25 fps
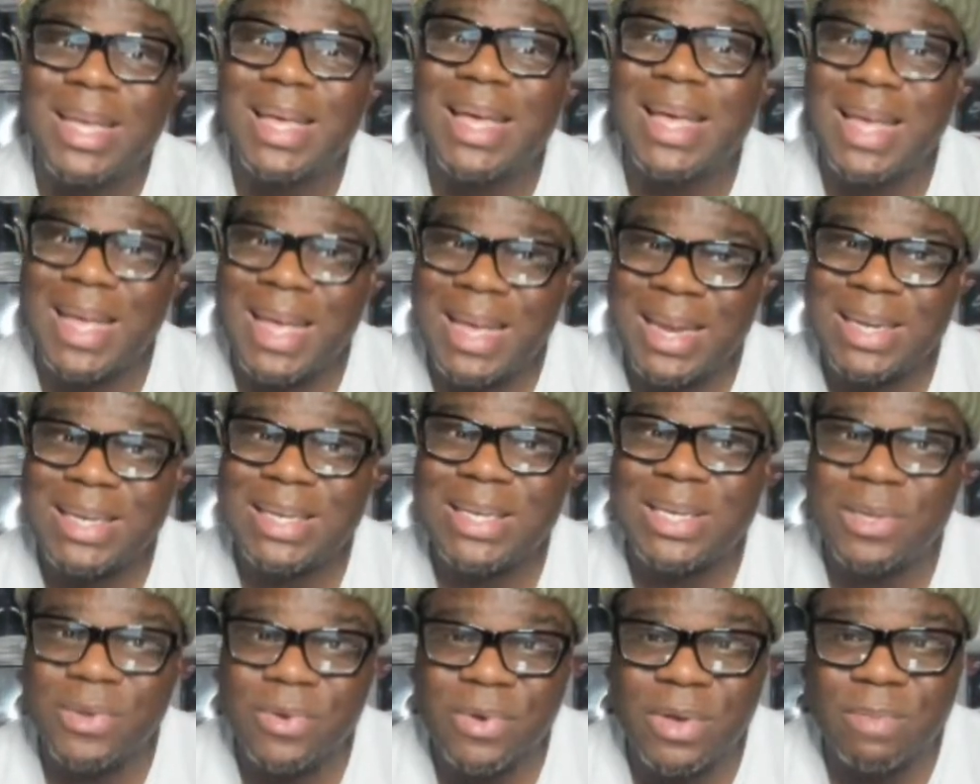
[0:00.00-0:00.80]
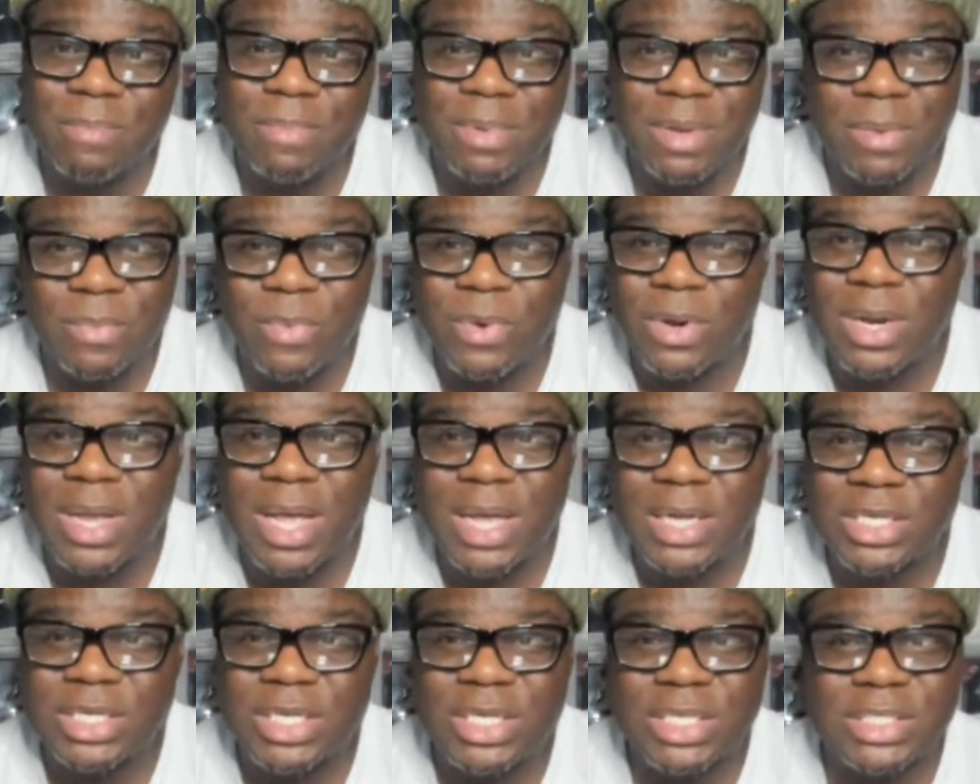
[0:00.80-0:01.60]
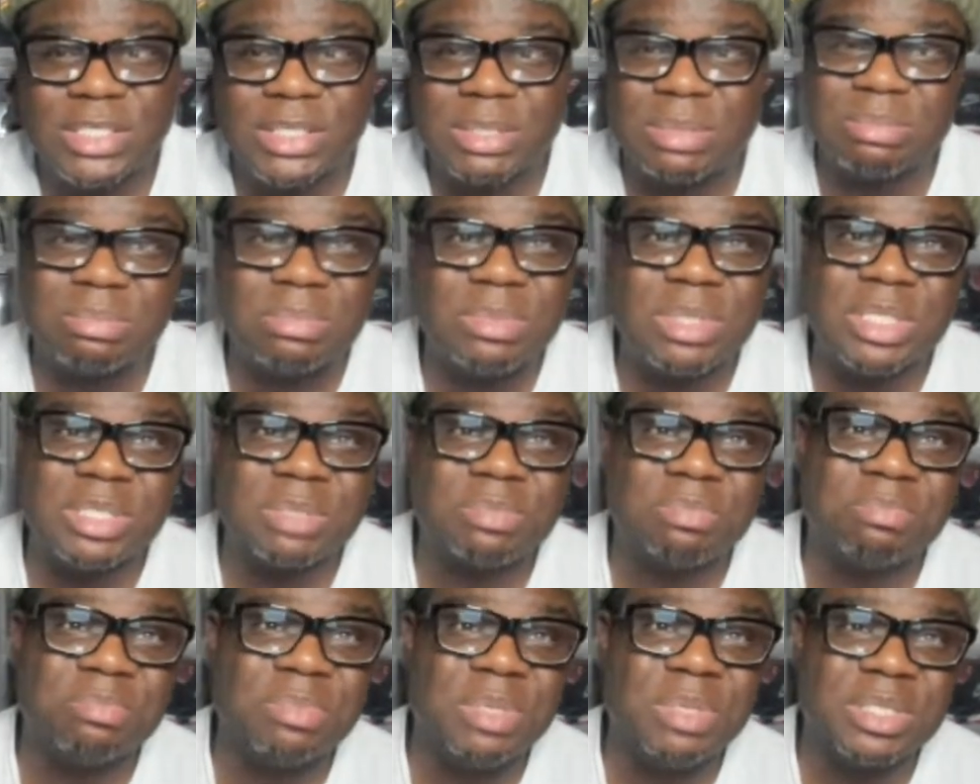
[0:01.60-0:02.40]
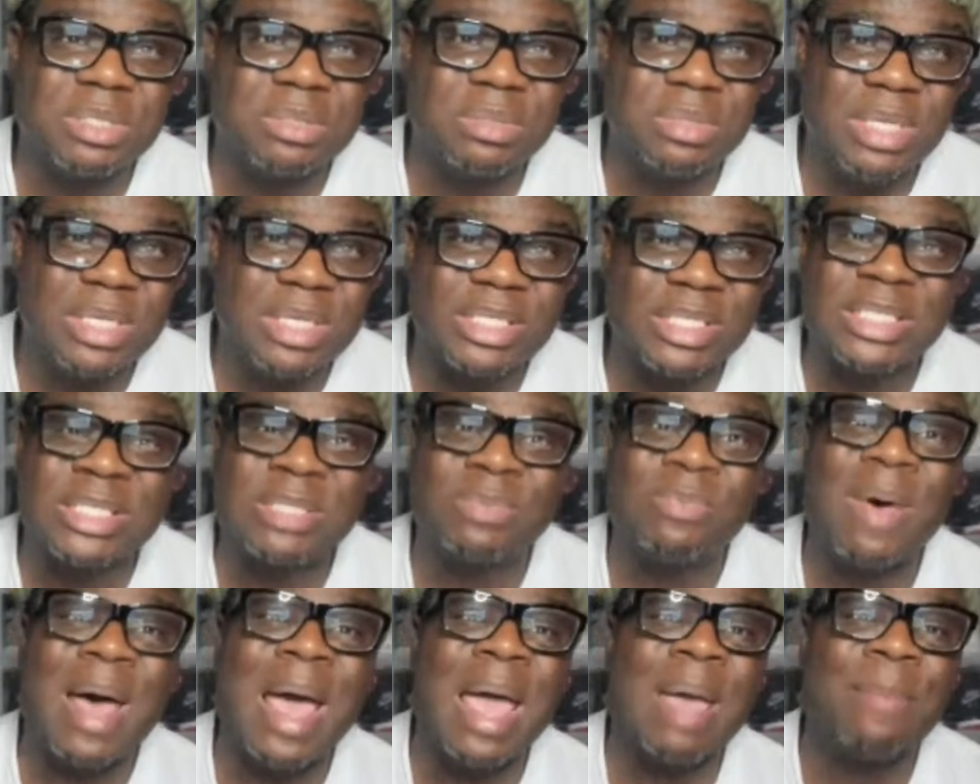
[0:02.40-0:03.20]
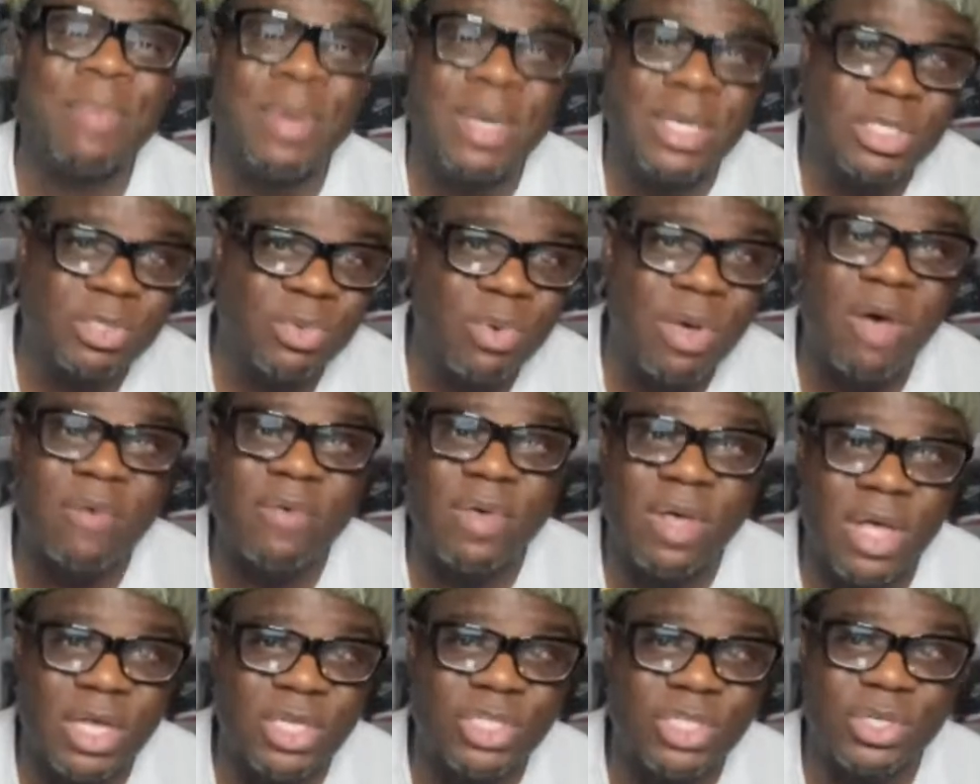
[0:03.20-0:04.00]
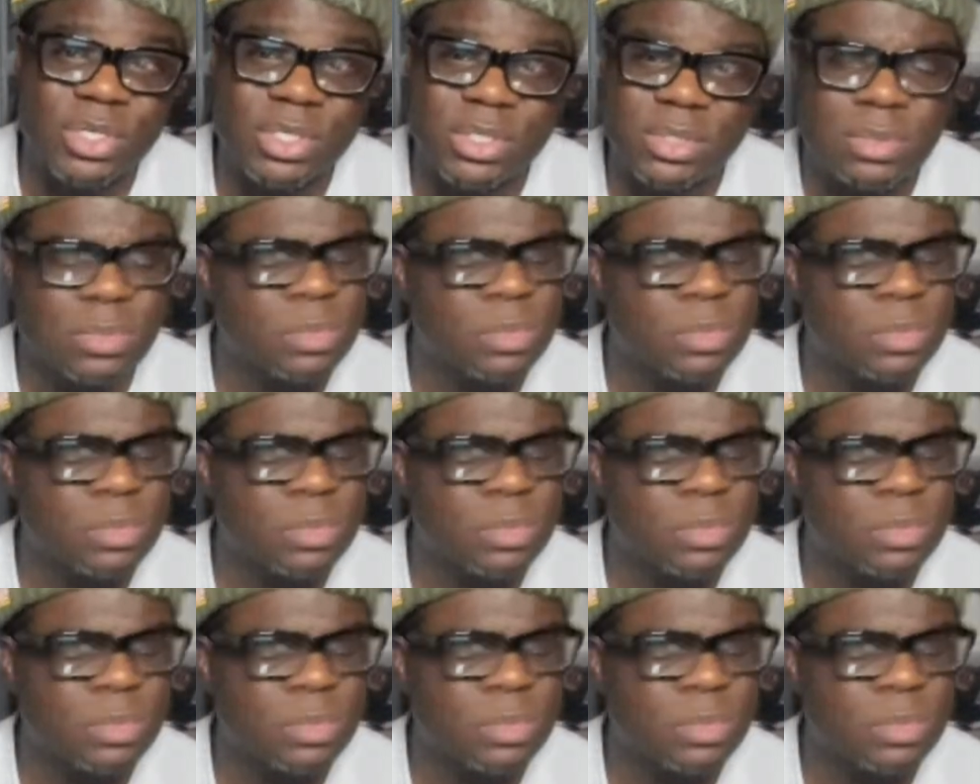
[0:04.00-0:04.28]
I do it, but we're not just this this this swiping twelve hundred.